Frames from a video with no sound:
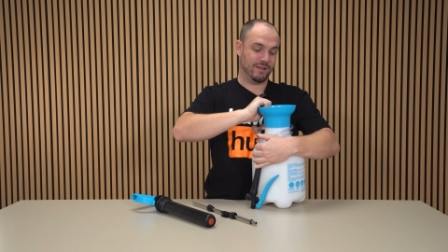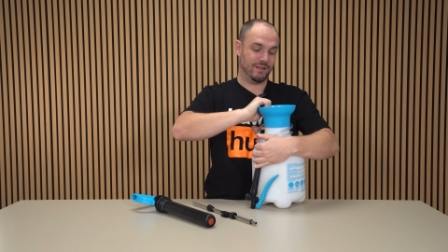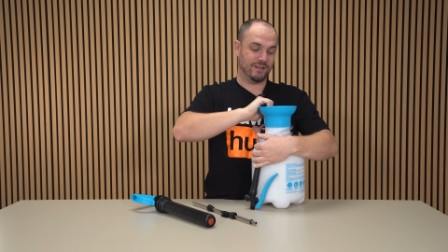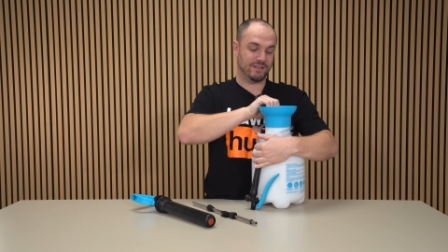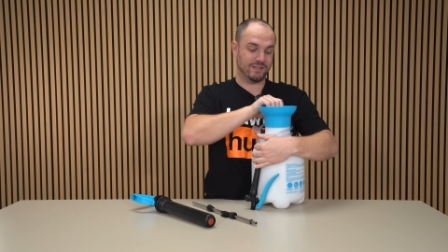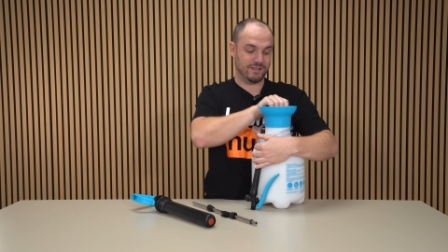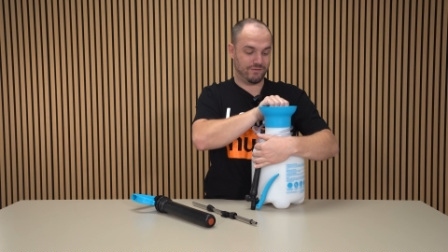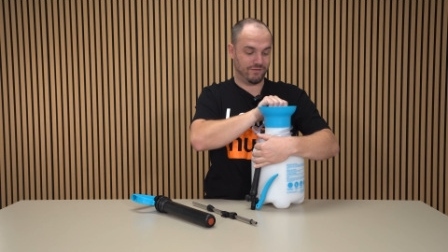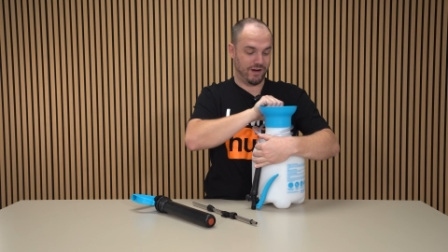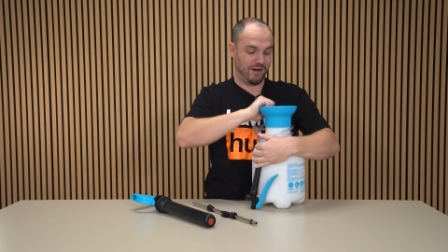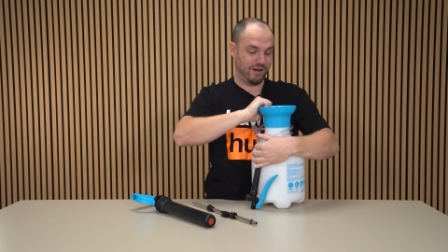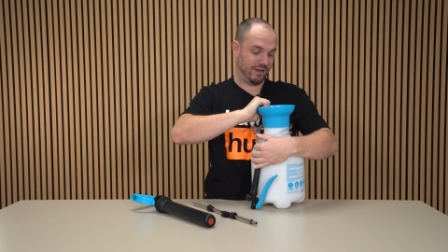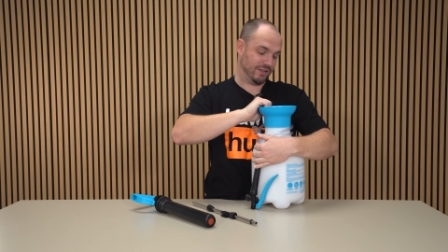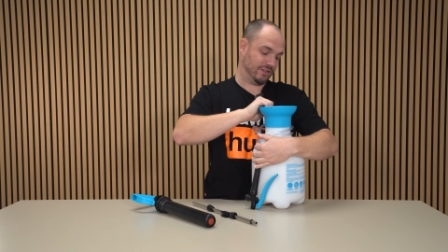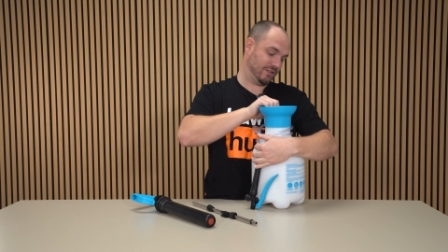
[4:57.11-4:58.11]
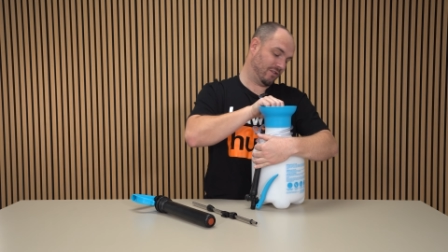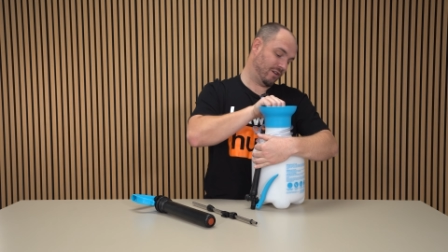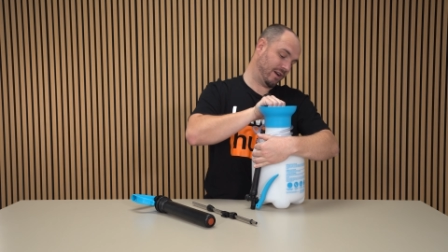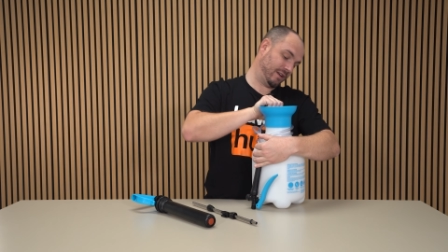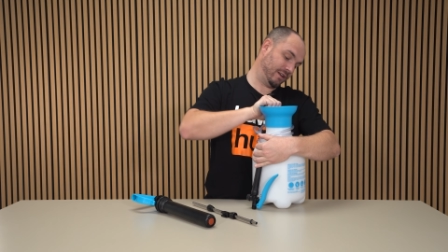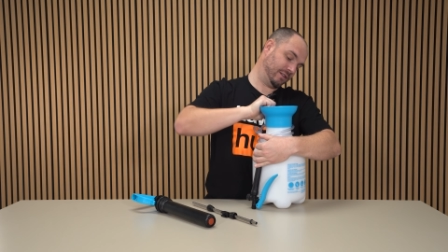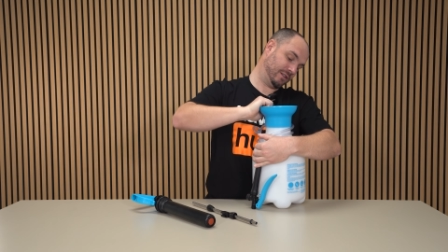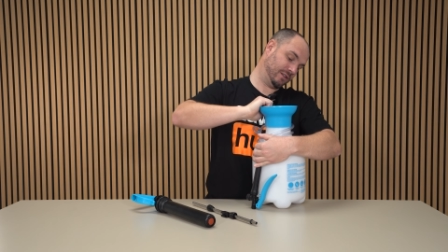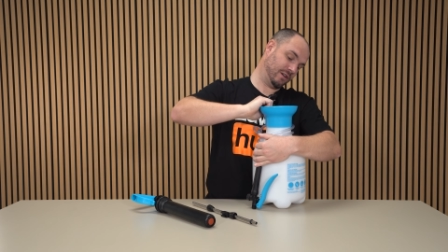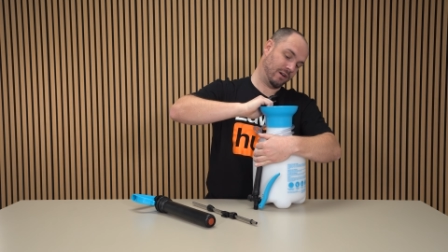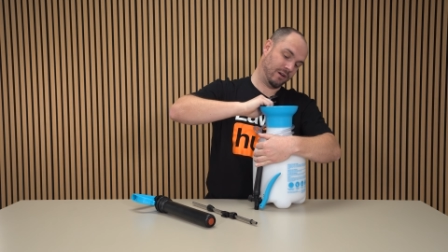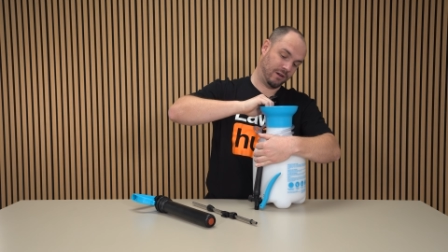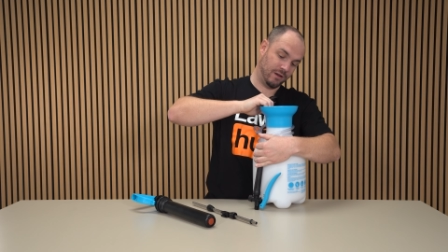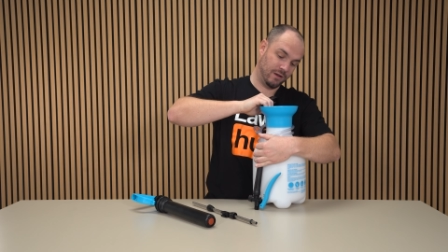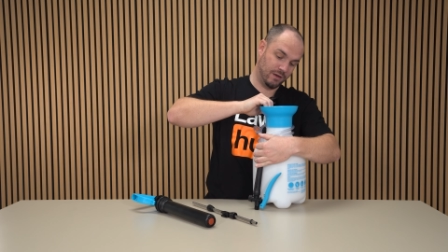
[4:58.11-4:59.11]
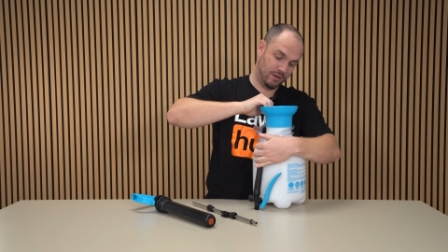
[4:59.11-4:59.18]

This is very exciting. So